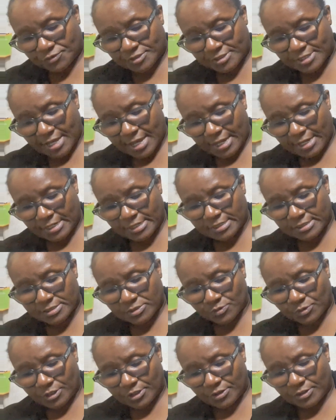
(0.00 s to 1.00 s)

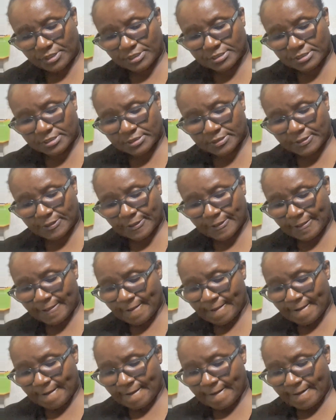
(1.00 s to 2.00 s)
Science. Where is it?
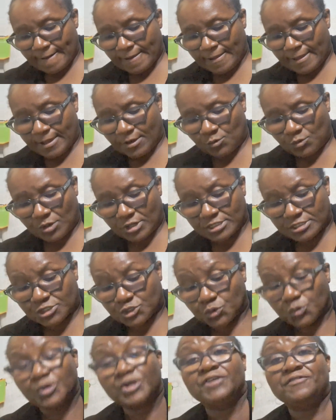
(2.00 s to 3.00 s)
It was
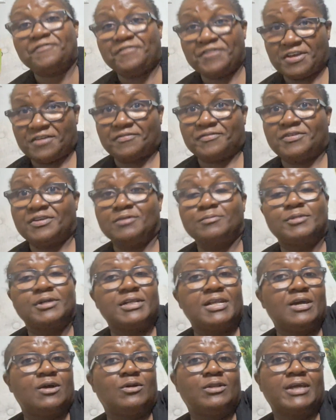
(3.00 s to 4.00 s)
$3.50,
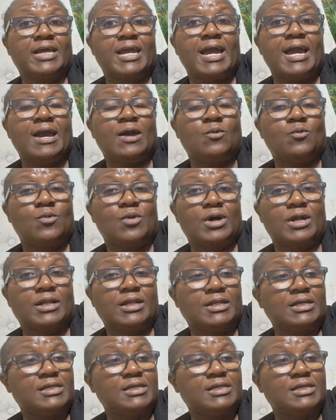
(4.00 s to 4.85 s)
but they only had one of